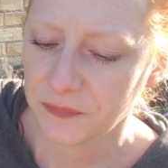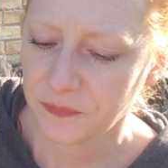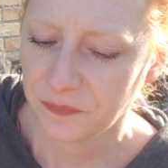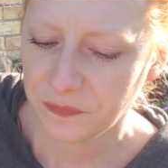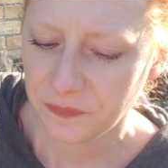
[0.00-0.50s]

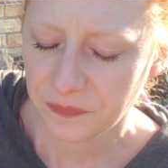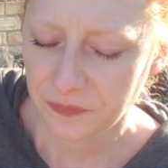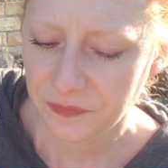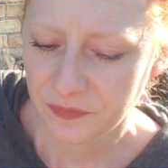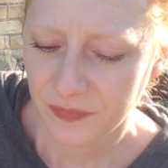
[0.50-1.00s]

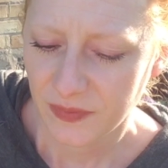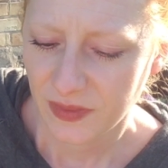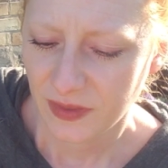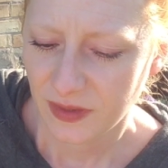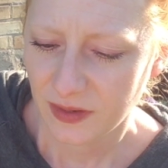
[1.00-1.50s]

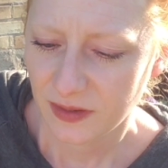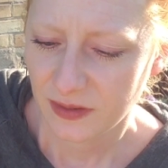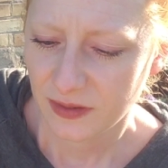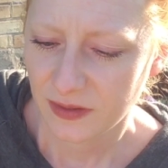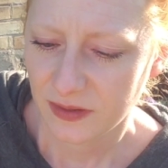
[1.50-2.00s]

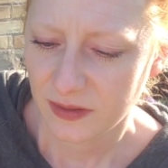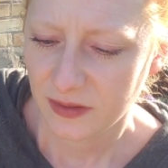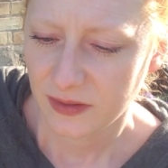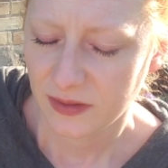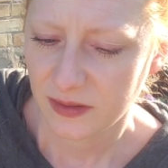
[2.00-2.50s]

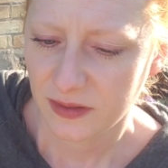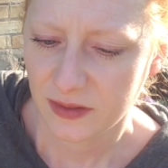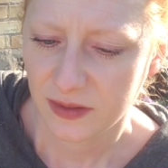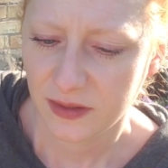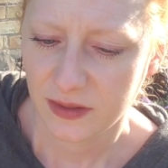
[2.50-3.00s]
Nobody speaks.